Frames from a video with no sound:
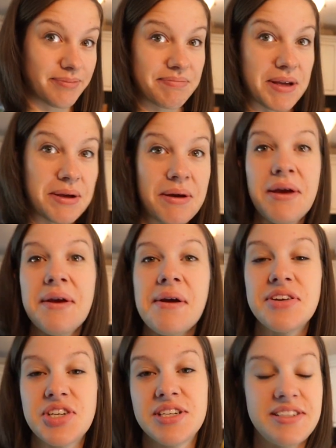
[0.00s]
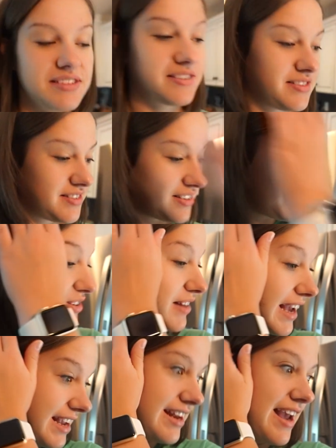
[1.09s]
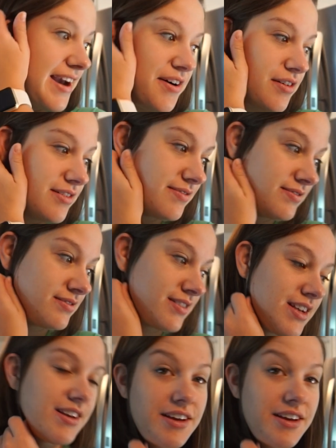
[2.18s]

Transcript: I do. You like it now? Yeah.